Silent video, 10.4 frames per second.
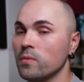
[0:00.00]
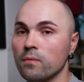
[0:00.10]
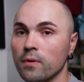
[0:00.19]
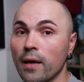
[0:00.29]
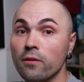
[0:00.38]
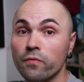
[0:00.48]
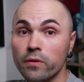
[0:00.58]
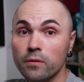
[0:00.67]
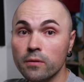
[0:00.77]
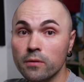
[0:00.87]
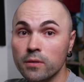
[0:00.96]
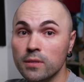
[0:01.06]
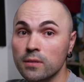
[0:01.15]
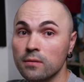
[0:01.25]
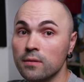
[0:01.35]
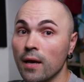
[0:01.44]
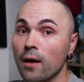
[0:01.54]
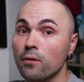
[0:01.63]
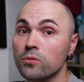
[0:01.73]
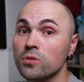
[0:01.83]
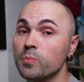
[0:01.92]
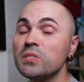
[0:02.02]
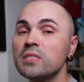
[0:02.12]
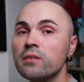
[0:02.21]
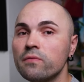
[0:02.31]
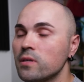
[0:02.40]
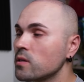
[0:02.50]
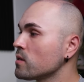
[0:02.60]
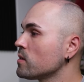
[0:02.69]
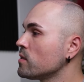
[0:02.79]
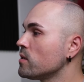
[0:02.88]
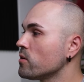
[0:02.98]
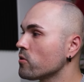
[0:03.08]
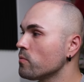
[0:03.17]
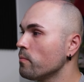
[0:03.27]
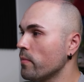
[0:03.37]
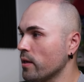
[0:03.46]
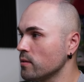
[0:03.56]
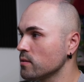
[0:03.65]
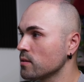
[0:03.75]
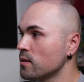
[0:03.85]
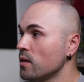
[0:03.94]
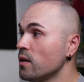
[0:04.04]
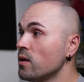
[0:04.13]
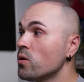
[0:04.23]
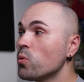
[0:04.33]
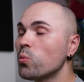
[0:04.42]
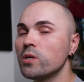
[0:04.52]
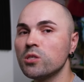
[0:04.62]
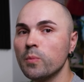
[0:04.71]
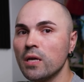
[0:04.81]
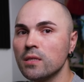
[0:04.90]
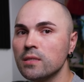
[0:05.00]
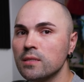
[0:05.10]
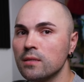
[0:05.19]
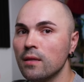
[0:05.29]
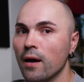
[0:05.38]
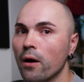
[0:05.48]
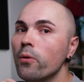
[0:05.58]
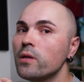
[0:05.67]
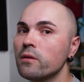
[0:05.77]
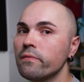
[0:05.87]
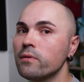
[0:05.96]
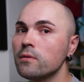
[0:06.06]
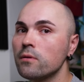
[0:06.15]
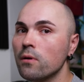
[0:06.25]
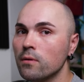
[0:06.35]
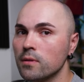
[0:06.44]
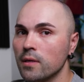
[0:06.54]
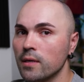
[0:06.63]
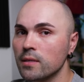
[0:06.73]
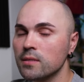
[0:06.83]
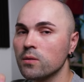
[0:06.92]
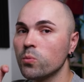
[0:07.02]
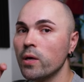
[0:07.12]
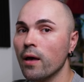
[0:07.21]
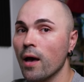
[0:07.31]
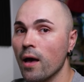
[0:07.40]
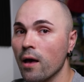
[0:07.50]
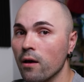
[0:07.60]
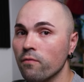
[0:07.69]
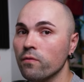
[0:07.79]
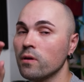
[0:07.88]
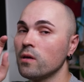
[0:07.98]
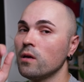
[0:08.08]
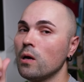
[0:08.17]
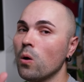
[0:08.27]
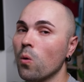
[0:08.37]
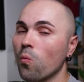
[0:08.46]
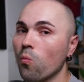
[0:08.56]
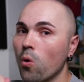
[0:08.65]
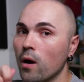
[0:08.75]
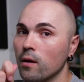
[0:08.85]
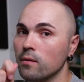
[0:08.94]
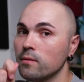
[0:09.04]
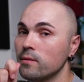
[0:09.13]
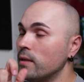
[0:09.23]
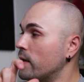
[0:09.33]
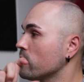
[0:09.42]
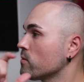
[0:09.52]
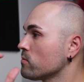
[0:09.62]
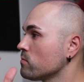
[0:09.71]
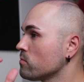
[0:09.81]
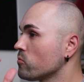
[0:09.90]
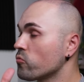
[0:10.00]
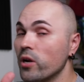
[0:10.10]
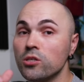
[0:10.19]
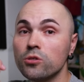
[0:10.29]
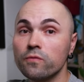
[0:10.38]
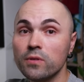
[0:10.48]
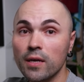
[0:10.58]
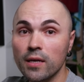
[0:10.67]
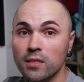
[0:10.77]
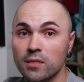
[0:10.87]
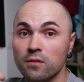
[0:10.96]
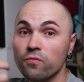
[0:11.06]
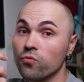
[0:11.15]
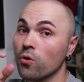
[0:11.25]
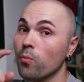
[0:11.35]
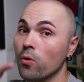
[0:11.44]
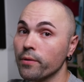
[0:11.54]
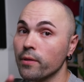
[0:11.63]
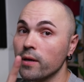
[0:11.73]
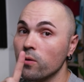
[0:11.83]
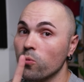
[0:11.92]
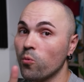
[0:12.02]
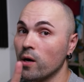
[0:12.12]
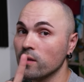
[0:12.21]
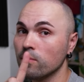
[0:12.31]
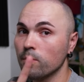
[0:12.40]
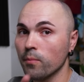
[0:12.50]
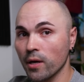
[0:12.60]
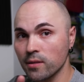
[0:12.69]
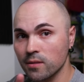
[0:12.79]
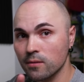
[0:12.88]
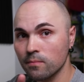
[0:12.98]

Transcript: and filters down to specific year months, which means now in the filter context we have one range of dates from only 1 month.